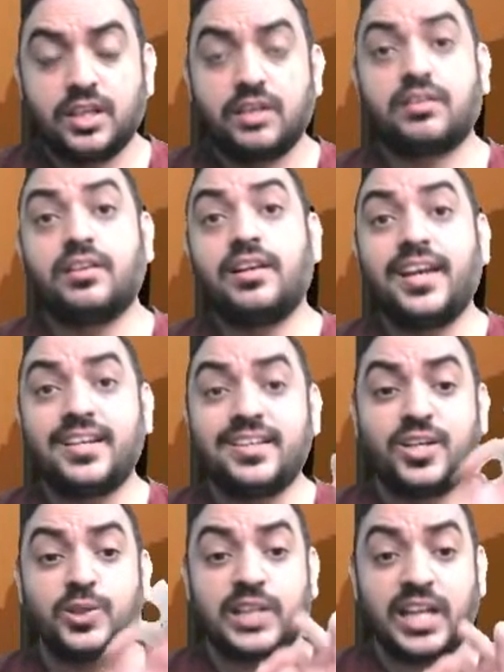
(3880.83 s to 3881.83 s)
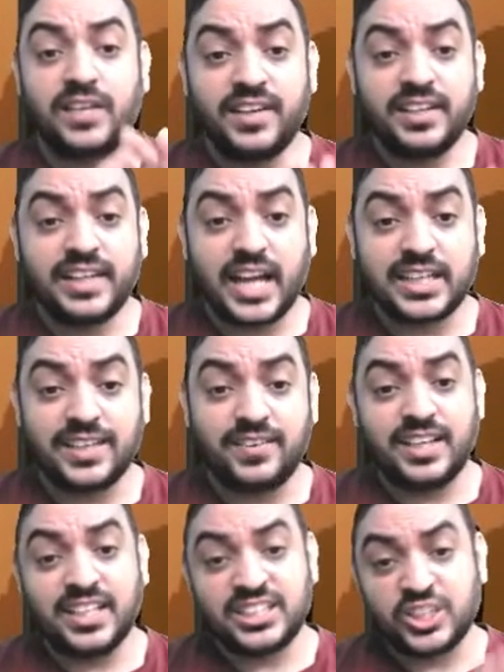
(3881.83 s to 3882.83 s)
related to relevant
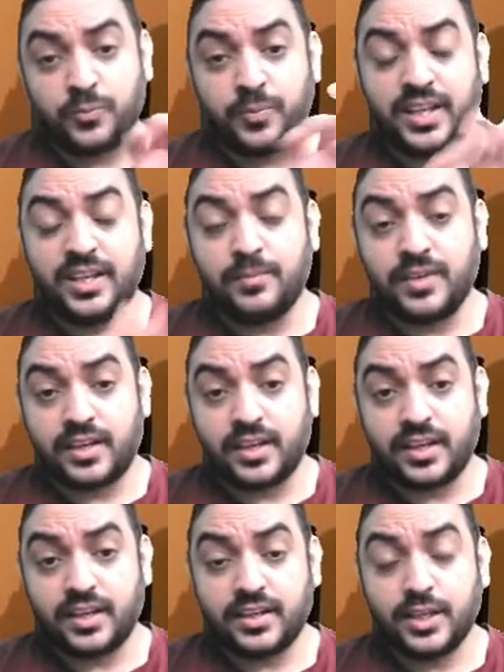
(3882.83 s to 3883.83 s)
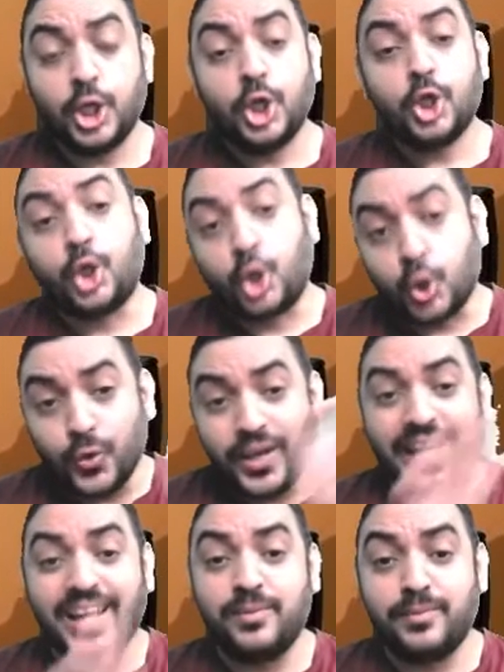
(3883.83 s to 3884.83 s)
activities of B Limited to
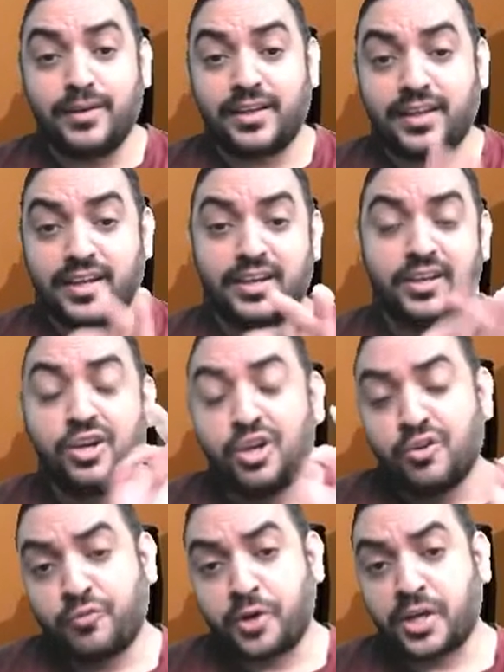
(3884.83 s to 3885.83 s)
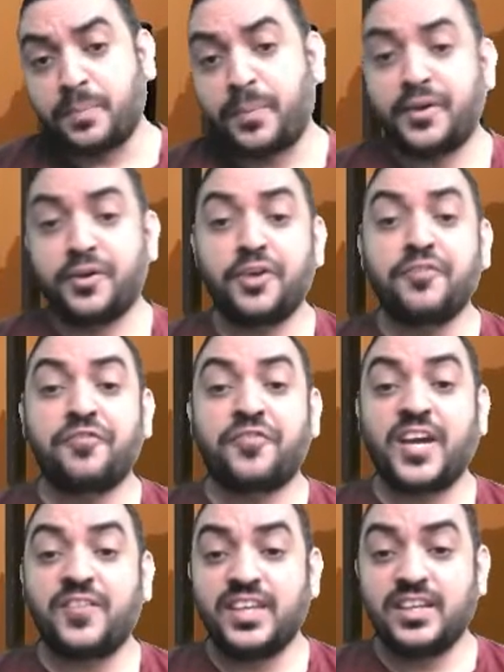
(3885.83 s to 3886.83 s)
A Limited for a period of
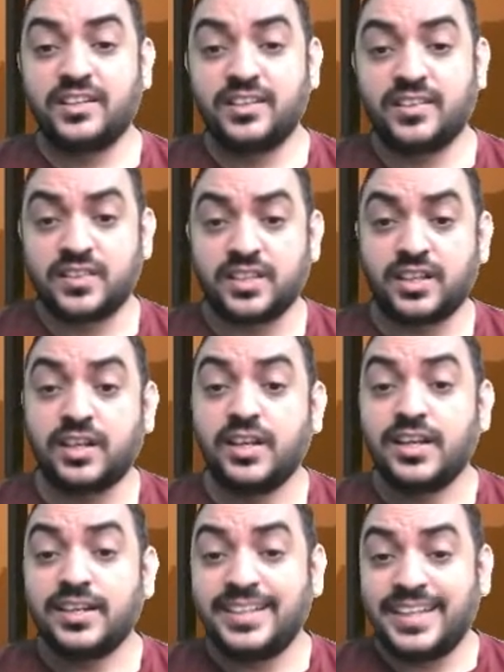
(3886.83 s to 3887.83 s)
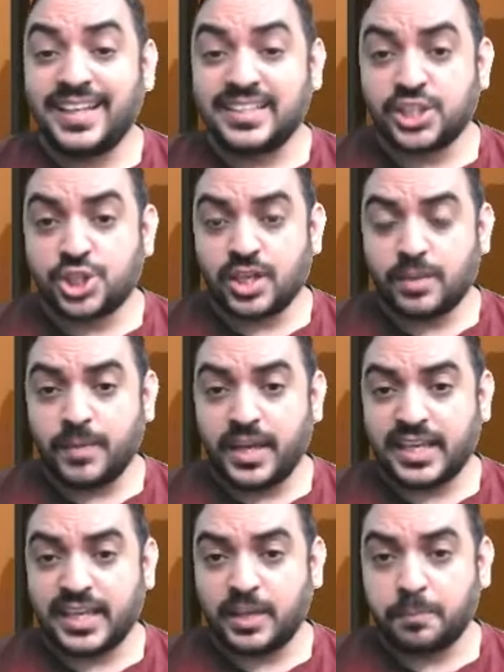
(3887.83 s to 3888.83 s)
5 years. Decision
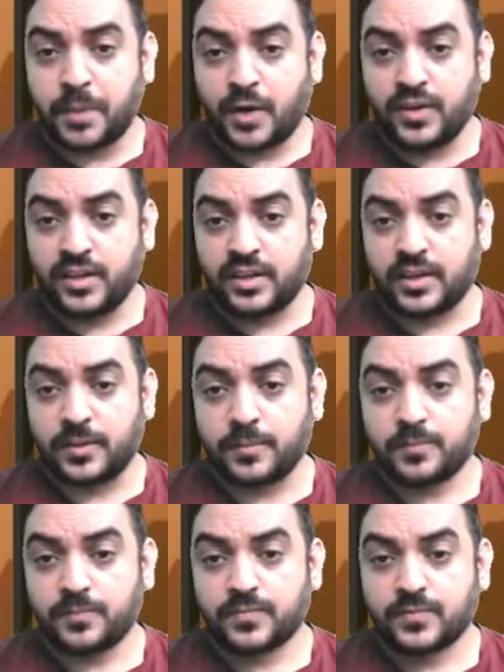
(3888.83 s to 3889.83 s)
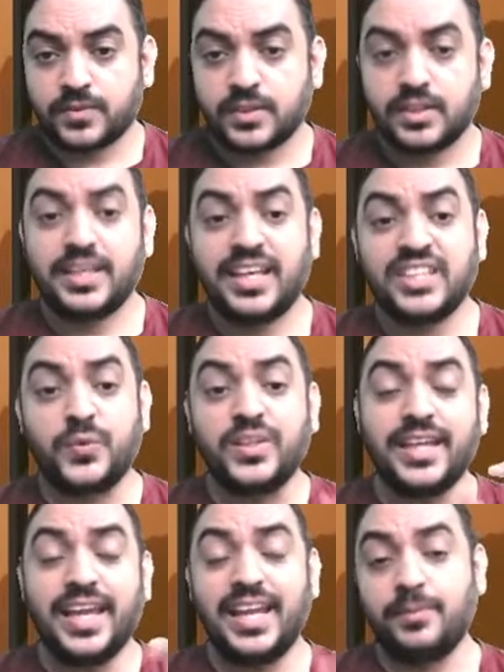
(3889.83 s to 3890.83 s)
making power is with
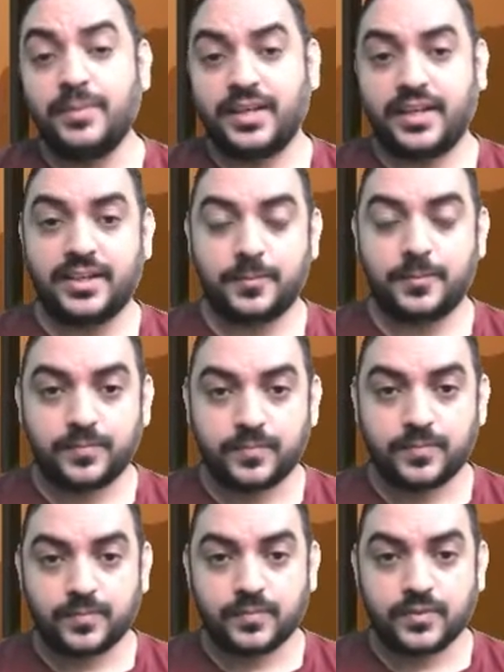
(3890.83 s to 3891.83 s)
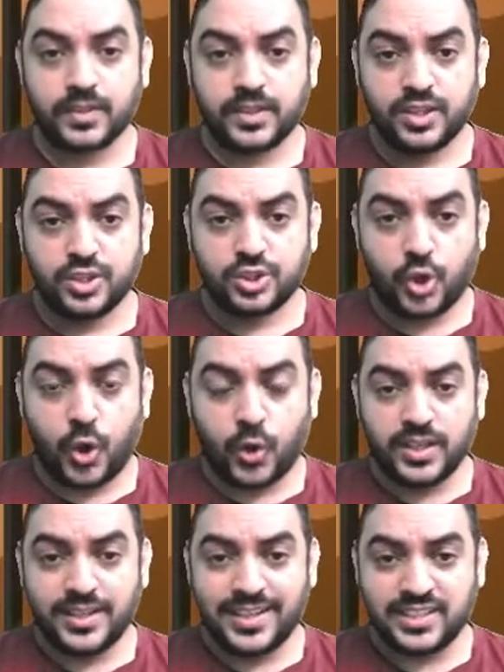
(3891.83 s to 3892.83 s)
A Limited. So all
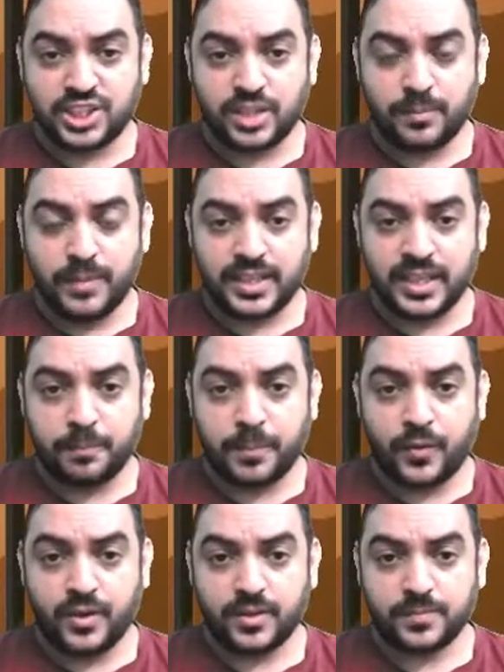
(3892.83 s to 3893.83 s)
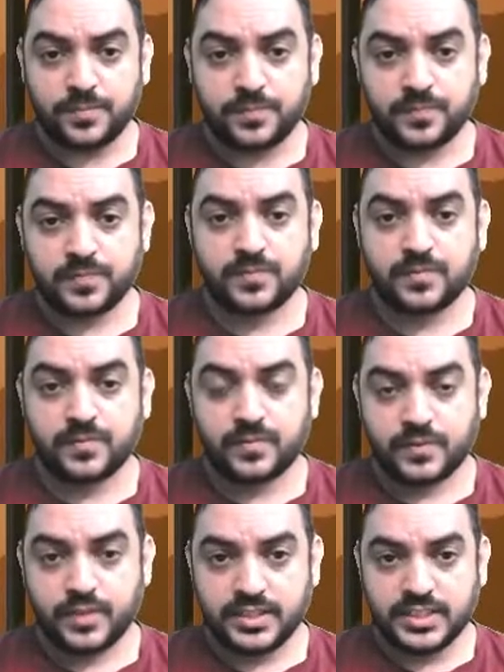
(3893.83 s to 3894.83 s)
the decision making power
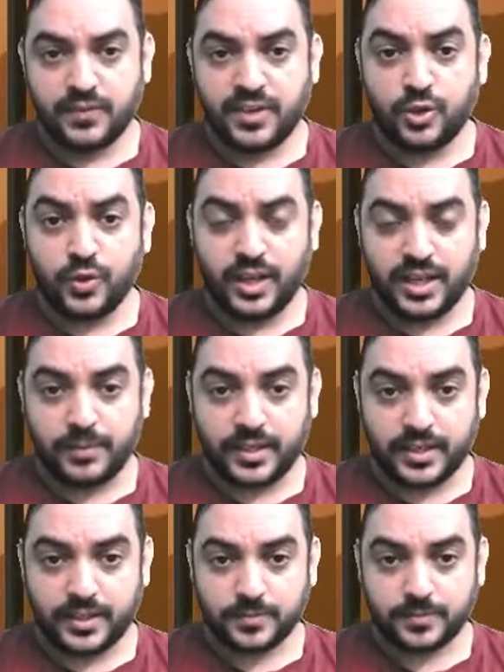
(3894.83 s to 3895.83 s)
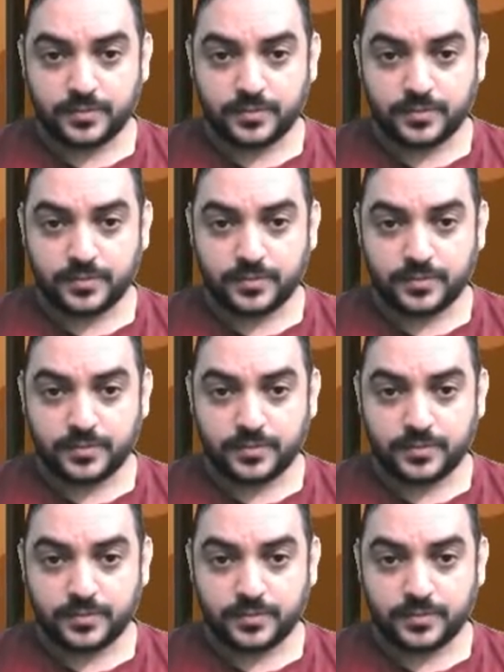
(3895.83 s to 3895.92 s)
is given to A Limited.